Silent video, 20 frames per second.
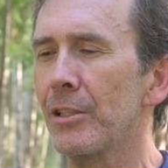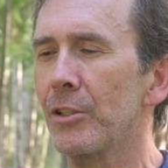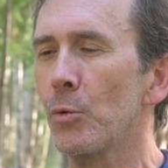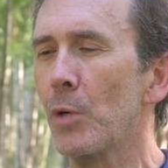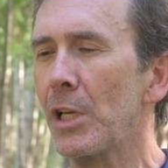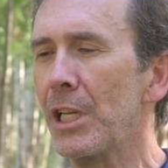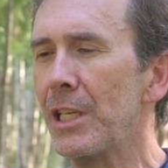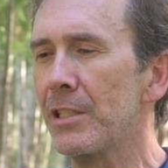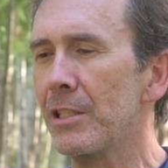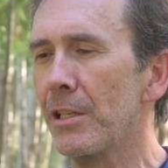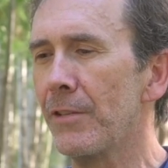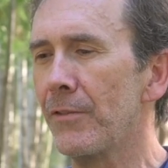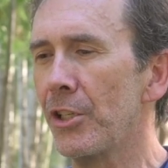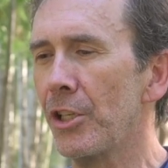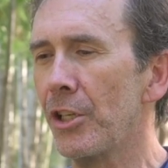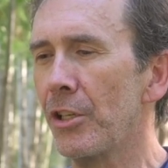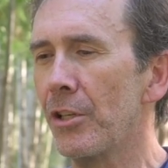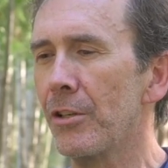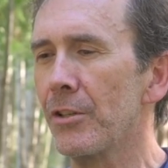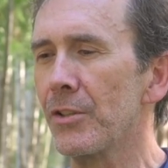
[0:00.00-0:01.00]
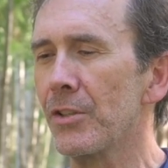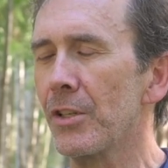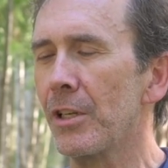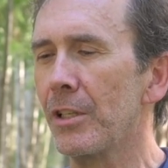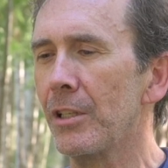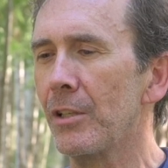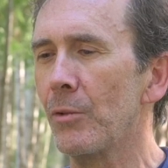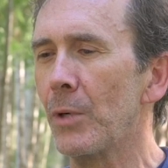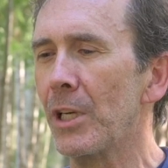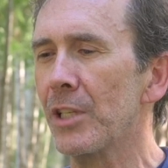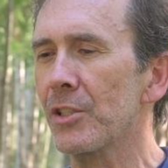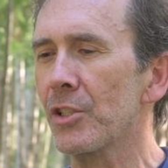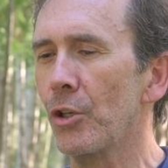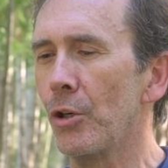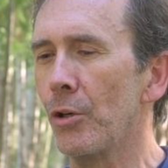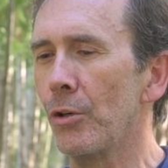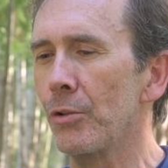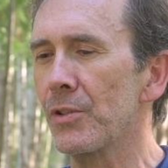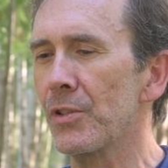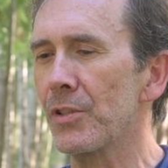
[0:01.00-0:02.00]
27 years on the west
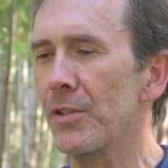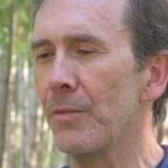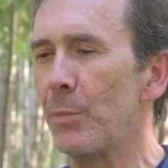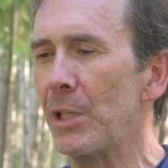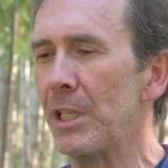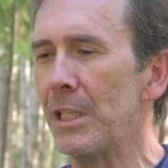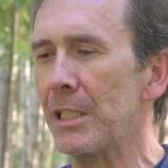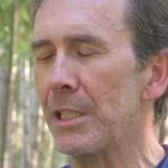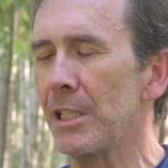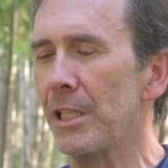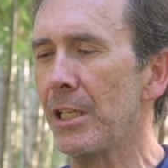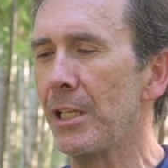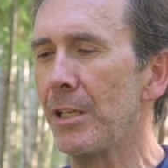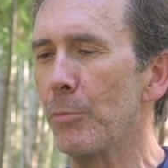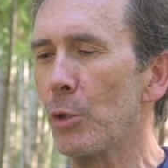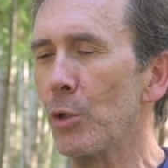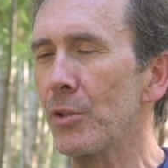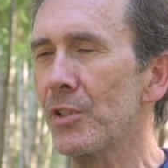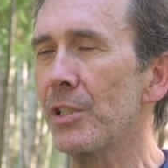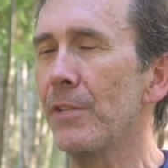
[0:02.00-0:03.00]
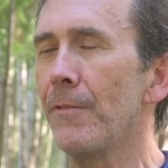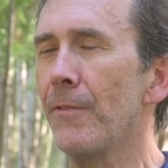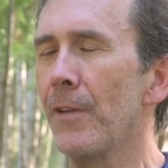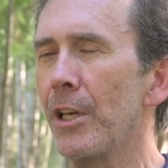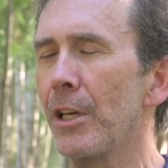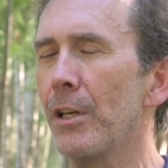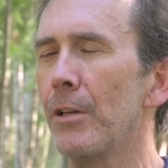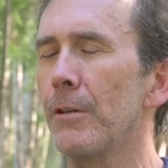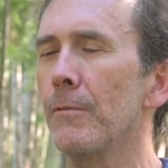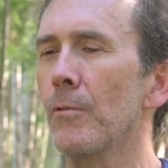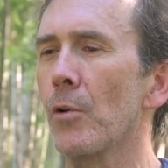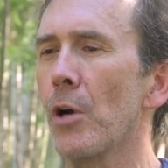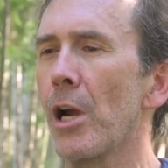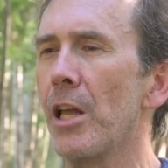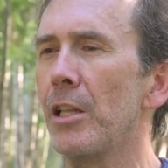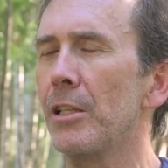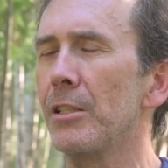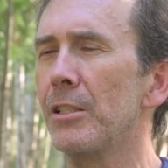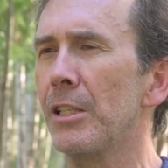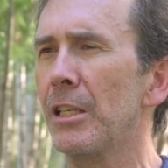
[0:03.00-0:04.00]
coast of BC, mostly Vancouver
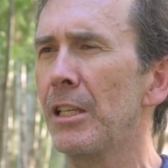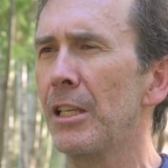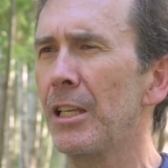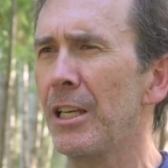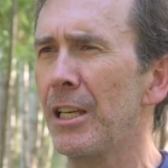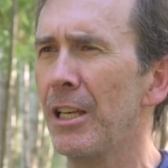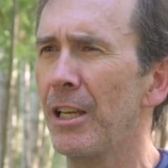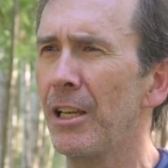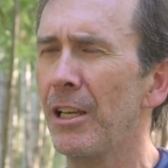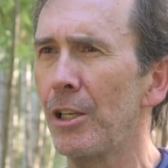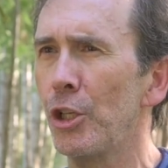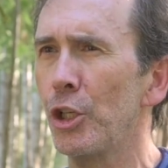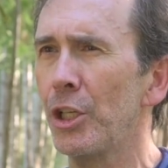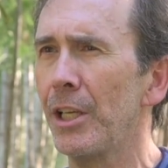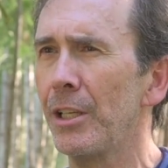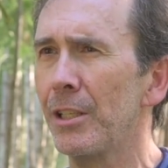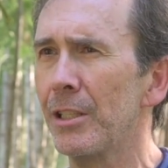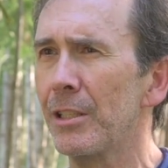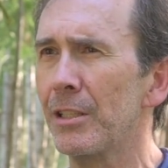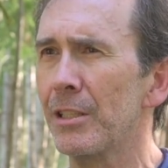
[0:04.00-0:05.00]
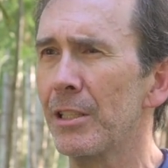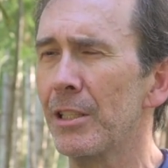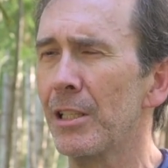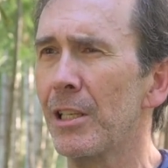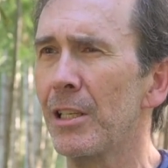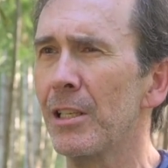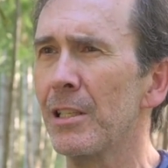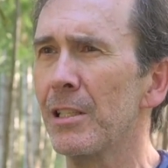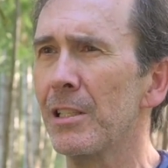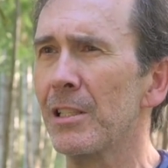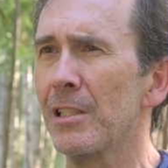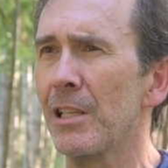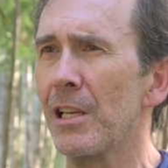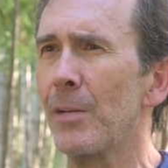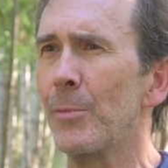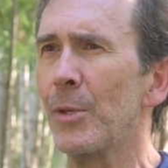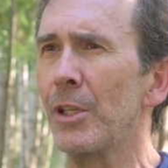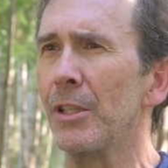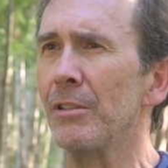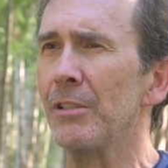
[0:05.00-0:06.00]
Island, looking at
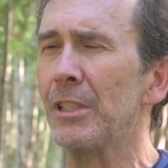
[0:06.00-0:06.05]
salmon